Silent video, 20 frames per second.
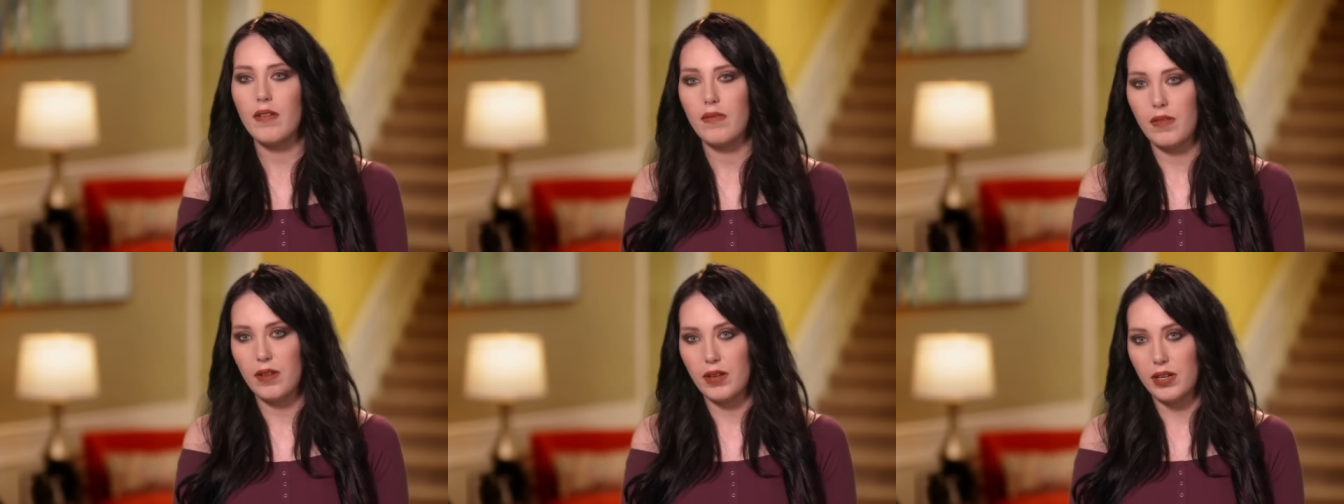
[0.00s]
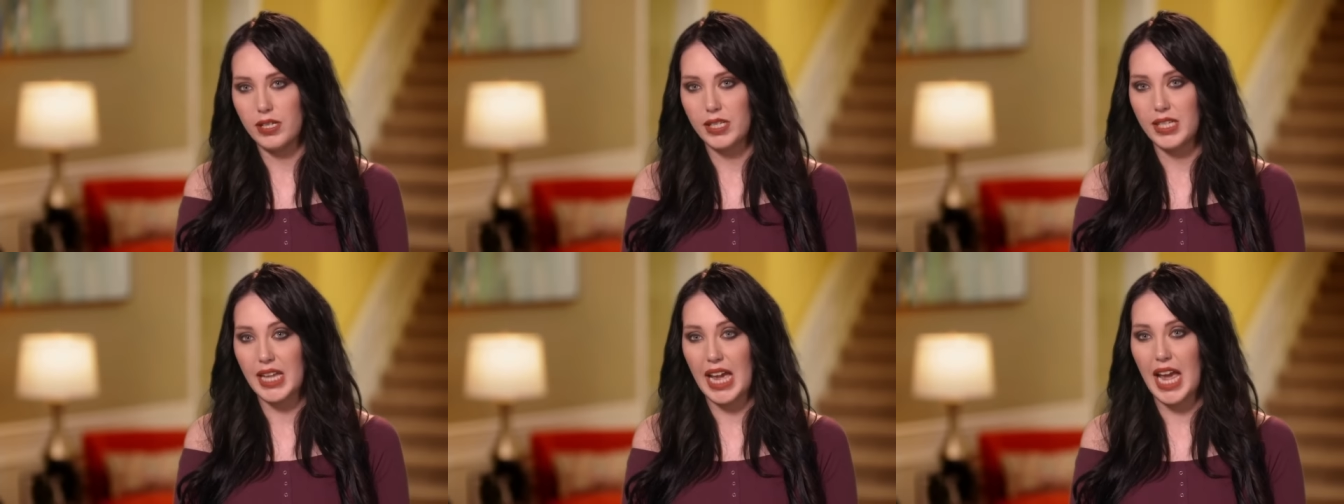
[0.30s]
at
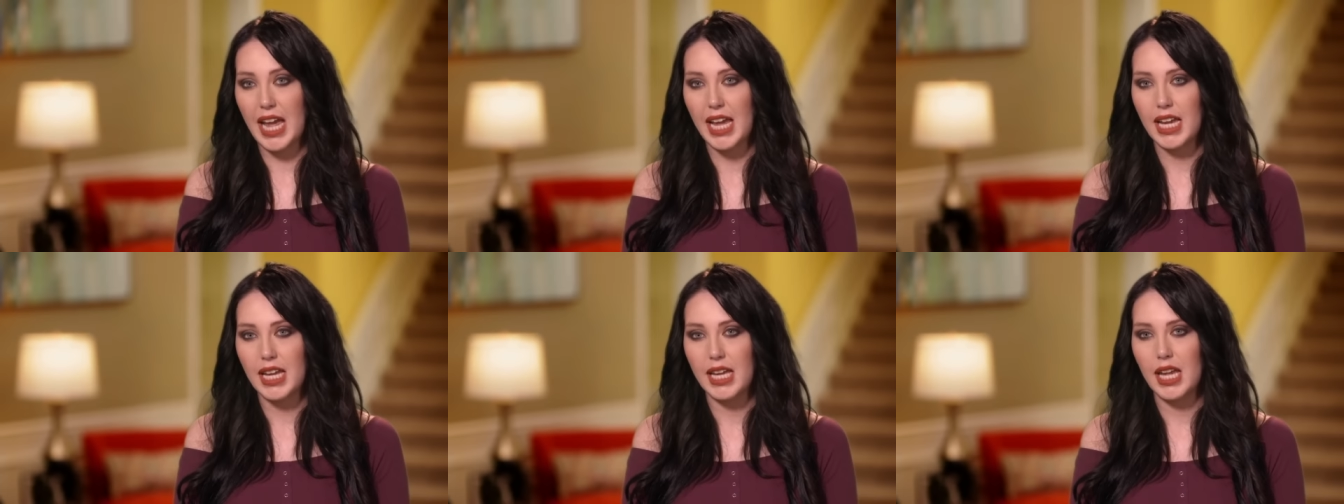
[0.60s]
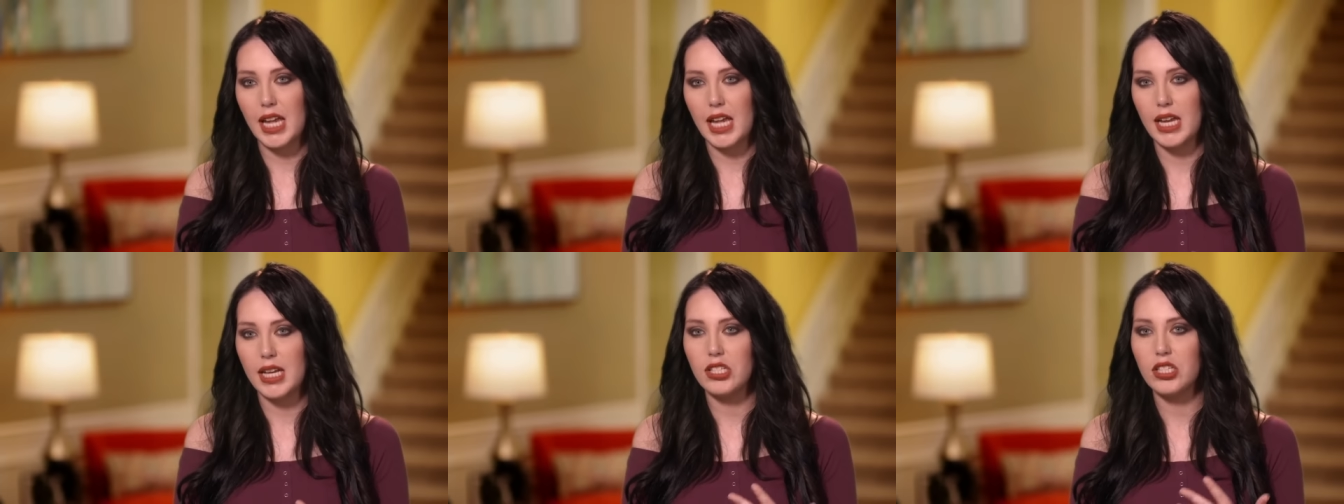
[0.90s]
first sight,
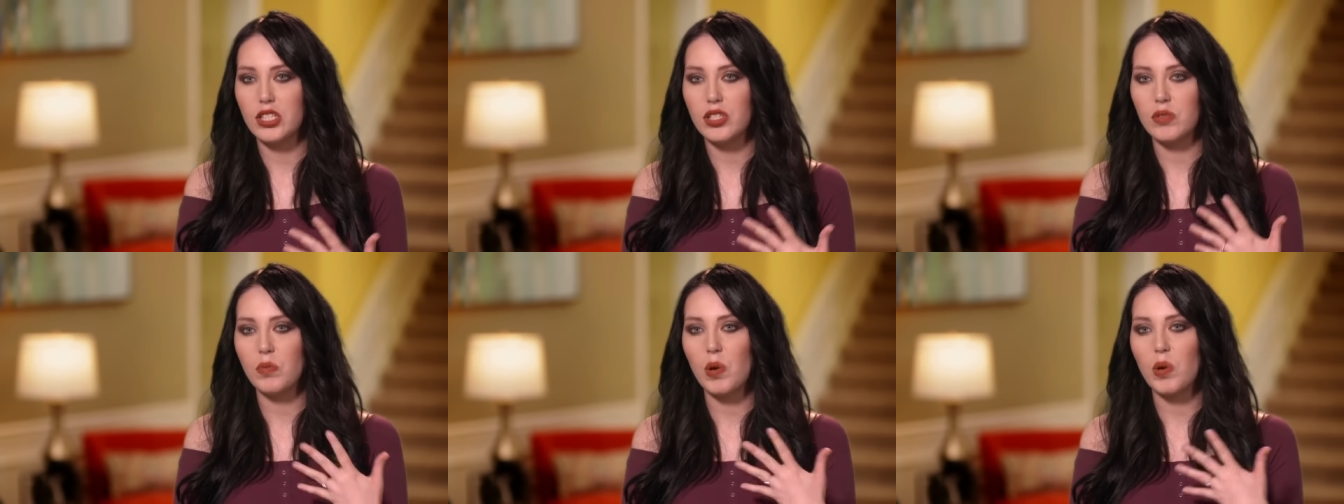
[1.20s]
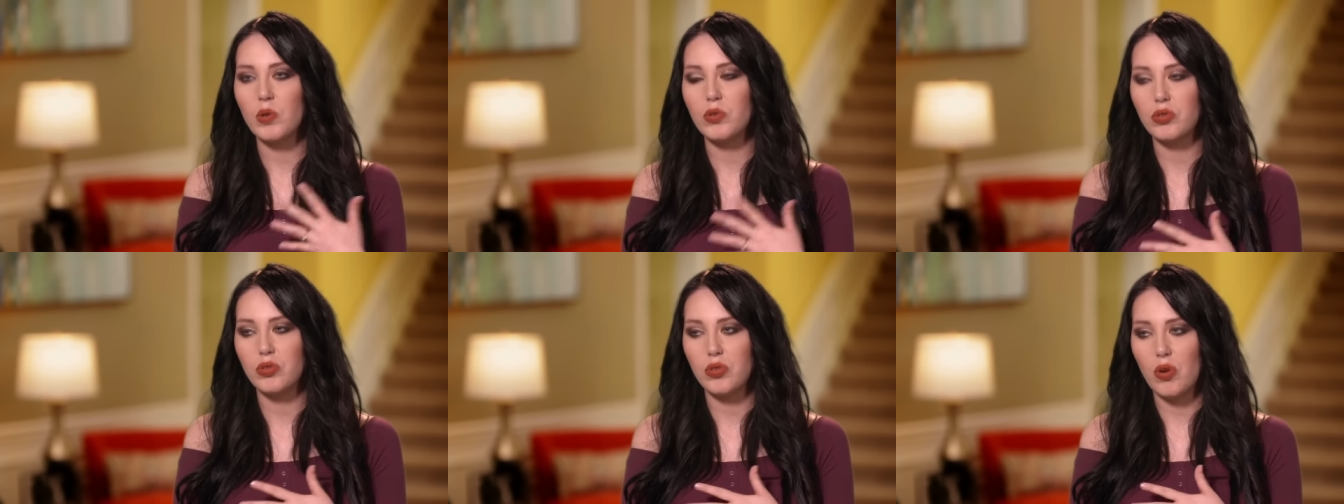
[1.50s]
and it's the
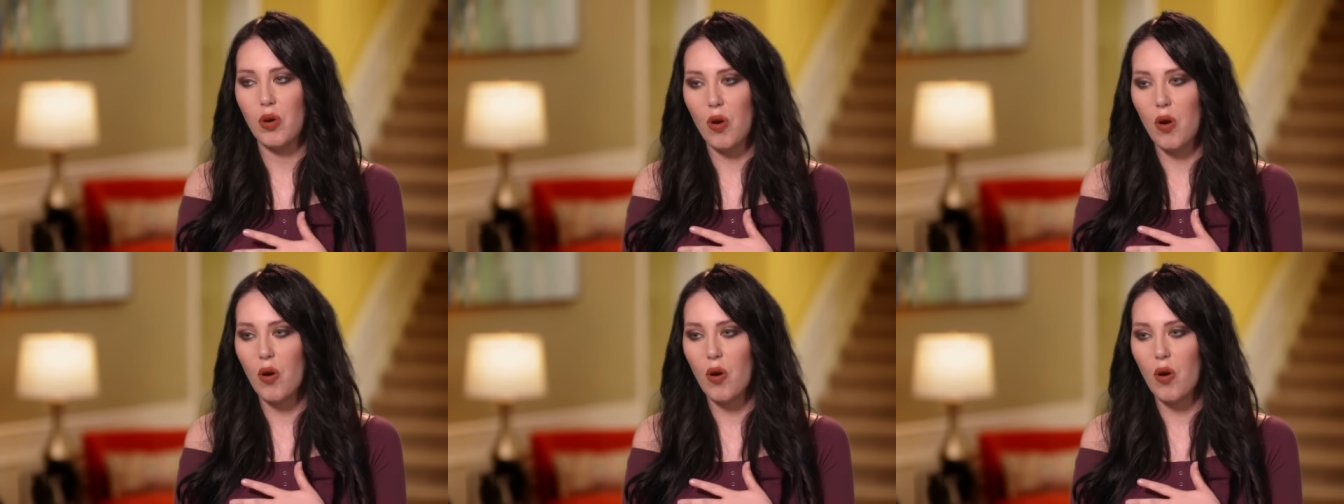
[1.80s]
most